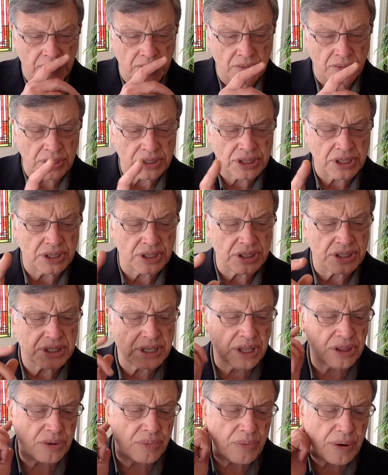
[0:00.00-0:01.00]
recently
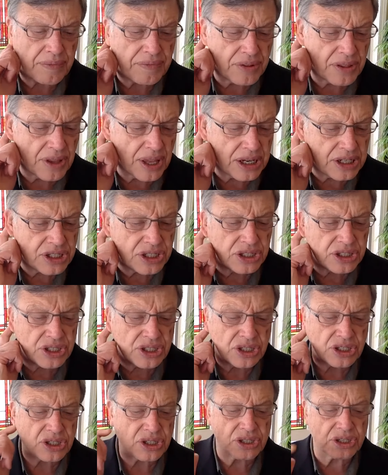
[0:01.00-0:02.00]
said the revelations
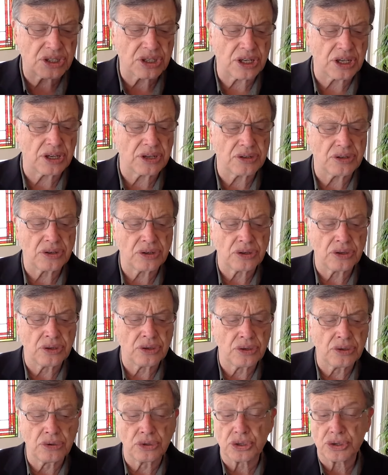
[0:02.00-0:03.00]
since the
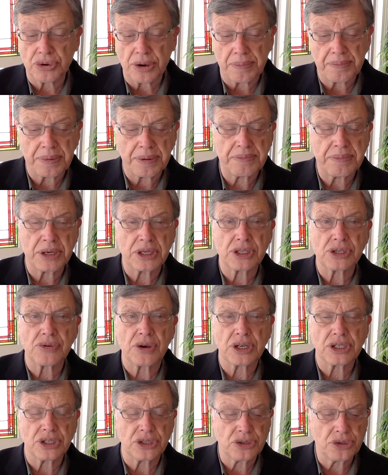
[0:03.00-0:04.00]
new Trump
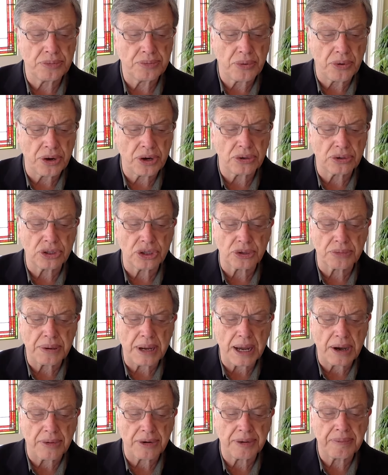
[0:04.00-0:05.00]
administration 2.0 took
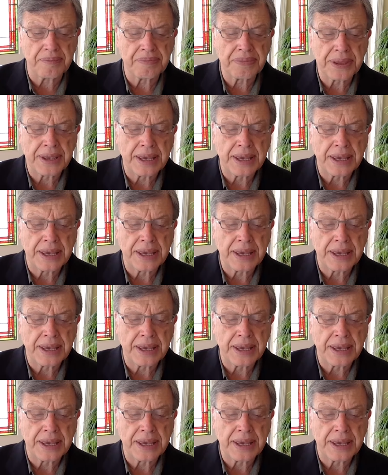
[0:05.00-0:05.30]
power